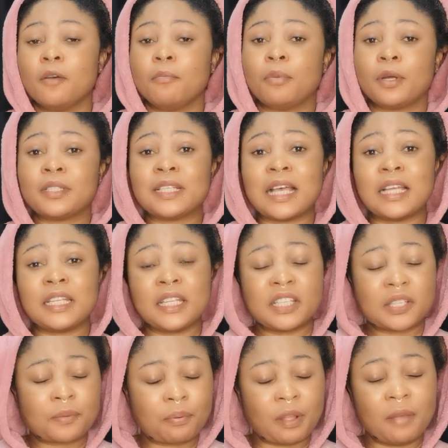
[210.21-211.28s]
But there are
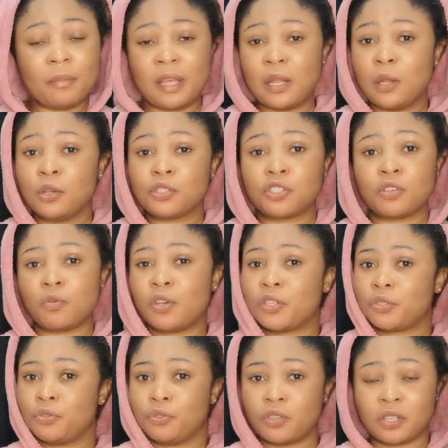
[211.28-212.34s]
this cream and lotion,
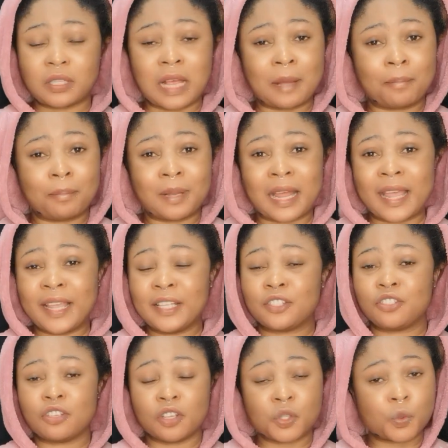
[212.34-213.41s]
once you just apply
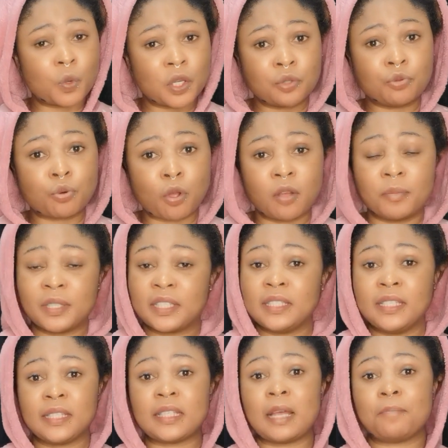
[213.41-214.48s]
it, just one rub, it
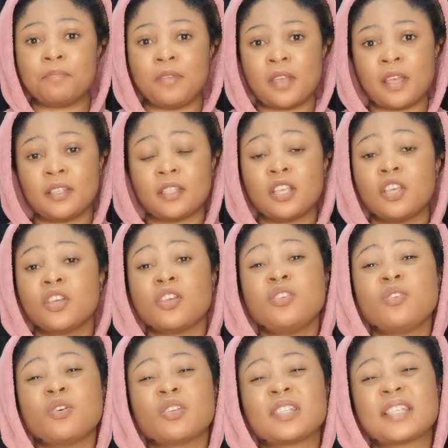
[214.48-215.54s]
disappears.
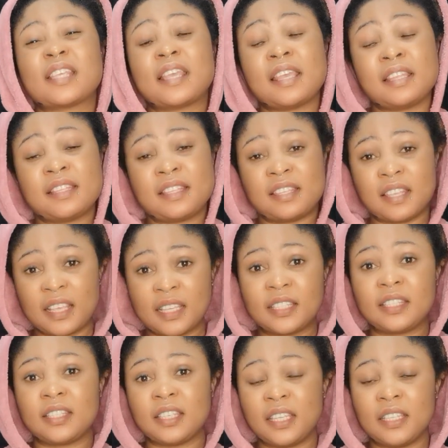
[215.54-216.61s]
Your skin
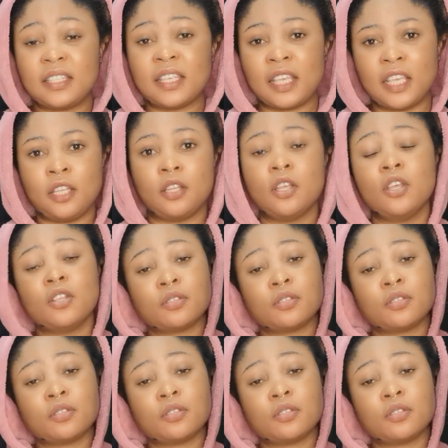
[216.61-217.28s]
takes it in.